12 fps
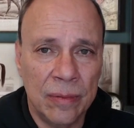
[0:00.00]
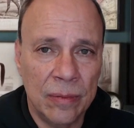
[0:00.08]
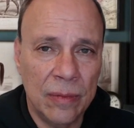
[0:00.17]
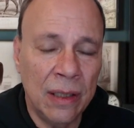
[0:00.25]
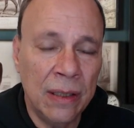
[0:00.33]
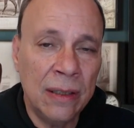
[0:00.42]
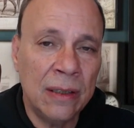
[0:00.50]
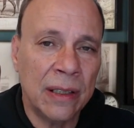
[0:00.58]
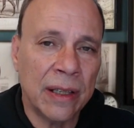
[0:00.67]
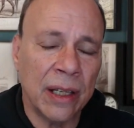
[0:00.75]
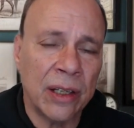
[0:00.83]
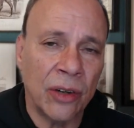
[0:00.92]

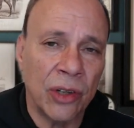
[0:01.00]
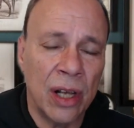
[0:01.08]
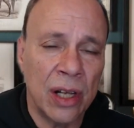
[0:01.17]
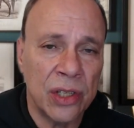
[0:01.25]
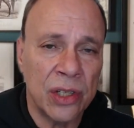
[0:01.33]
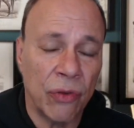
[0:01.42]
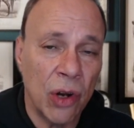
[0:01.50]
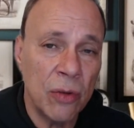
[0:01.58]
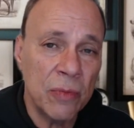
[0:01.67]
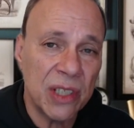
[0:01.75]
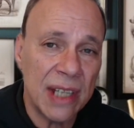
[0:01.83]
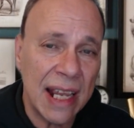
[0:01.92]
The
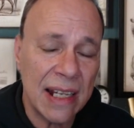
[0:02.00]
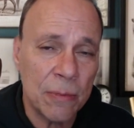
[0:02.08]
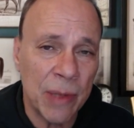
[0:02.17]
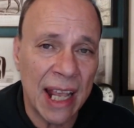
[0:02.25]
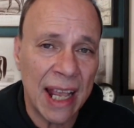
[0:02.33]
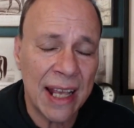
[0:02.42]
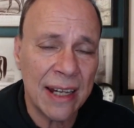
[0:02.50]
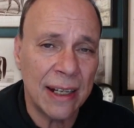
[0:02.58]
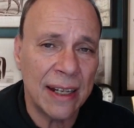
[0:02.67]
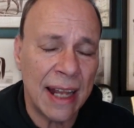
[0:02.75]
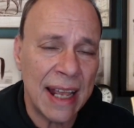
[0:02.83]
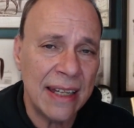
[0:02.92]
Jerome Stakes began
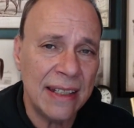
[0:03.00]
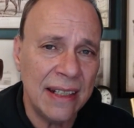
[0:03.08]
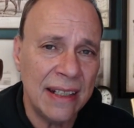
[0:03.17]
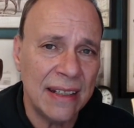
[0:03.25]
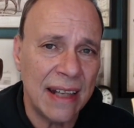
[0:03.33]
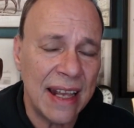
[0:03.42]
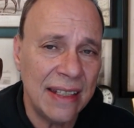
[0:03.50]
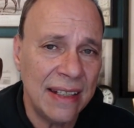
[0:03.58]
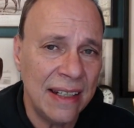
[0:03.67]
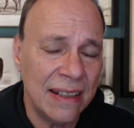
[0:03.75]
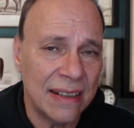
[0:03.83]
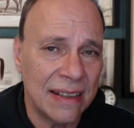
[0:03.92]
in
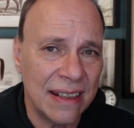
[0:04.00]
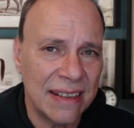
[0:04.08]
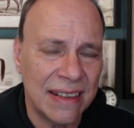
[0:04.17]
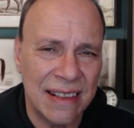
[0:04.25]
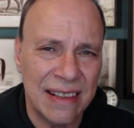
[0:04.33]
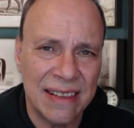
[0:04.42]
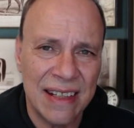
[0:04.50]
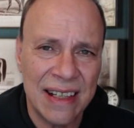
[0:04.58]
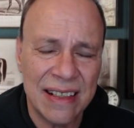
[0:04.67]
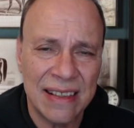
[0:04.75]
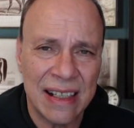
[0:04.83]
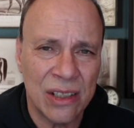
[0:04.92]

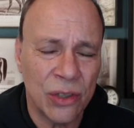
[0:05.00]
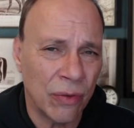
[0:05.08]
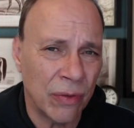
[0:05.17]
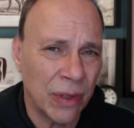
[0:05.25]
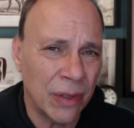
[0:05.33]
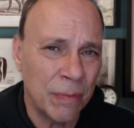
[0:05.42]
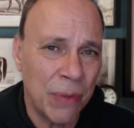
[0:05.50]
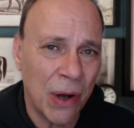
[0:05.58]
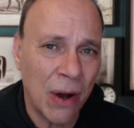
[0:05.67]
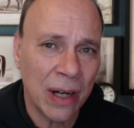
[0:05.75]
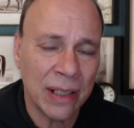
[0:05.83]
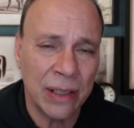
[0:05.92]
1866 at Jerome
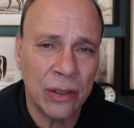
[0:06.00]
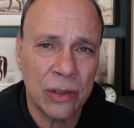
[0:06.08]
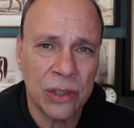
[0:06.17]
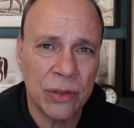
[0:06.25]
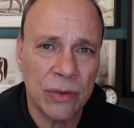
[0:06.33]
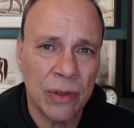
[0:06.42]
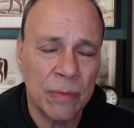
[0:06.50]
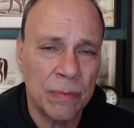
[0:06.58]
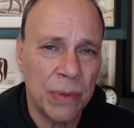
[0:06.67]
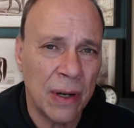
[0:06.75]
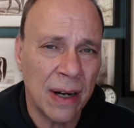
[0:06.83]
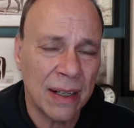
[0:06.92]
Park, the old Jerome
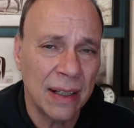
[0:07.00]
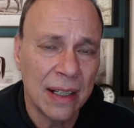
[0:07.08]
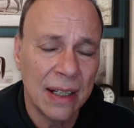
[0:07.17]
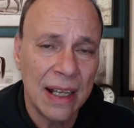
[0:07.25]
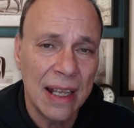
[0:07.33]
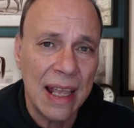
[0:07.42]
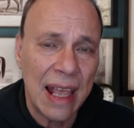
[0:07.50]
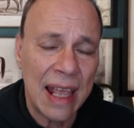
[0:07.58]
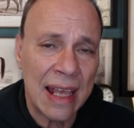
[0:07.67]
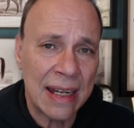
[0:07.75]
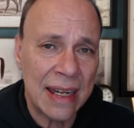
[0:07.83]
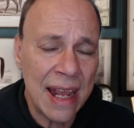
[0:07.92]
Park.
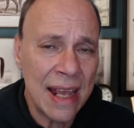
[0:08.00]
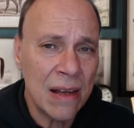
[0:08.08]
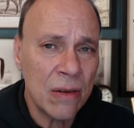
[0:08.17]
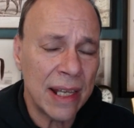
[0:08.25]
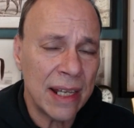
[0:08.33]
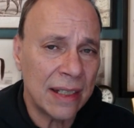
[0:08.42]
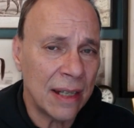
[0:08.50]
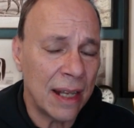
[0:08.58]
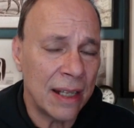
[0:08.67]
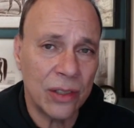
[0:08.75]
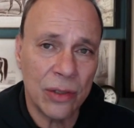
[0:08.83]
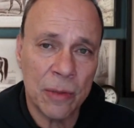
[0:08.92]
And now it's
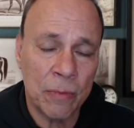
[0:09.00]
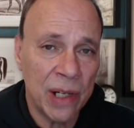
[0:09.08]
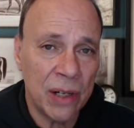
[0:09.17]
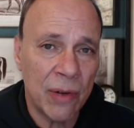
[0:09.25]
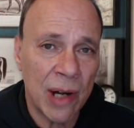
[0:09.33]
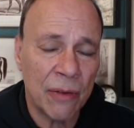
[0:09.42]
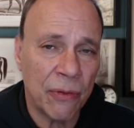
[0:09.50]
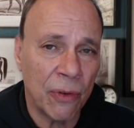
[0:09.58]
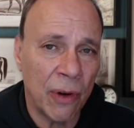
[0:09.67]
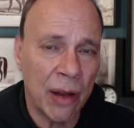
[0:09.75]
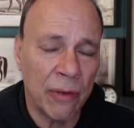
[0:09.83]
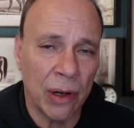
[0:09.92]
been around
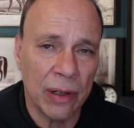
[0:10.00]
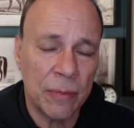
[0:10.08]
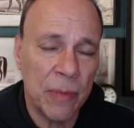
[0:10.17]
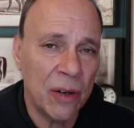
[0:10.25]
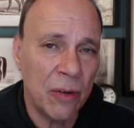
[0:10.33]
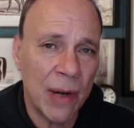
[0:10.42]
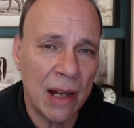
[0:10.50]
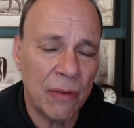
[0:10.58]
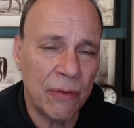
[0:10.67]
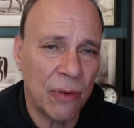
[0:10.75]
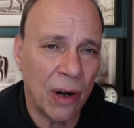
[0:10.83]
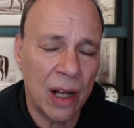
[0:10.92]
forever. It's been
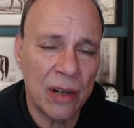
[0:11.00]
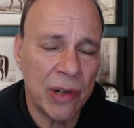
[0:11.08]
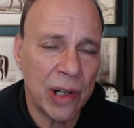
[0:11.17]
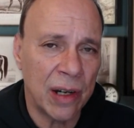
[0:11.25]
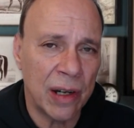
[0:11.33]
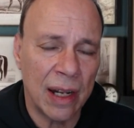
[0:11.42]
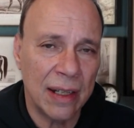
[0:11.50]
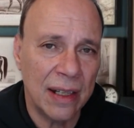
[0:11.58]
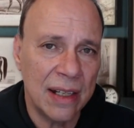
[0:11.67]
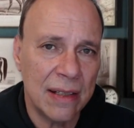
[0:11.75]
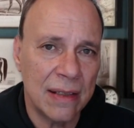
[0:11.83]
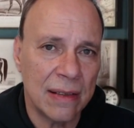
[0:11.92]
around for 100, and
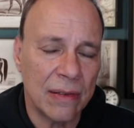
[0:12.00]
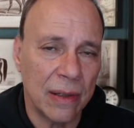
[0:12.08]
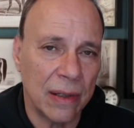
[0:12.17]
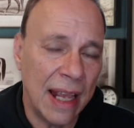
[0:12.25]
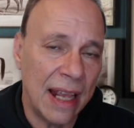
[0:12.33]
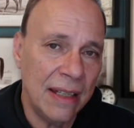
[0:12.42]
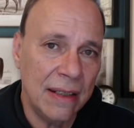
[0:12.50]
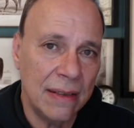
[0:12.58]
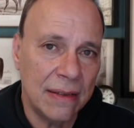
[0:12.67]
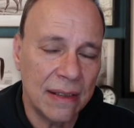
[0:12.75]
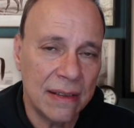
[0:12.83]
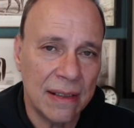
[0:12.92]
this is
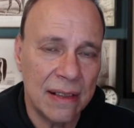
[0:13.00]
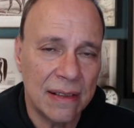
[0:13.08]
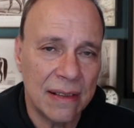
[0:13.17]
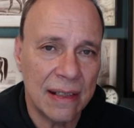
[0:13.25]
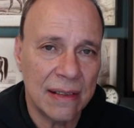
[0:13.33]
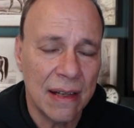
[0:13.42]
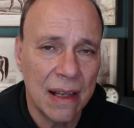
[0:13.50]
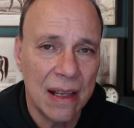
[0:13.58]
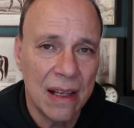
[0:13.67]
1866.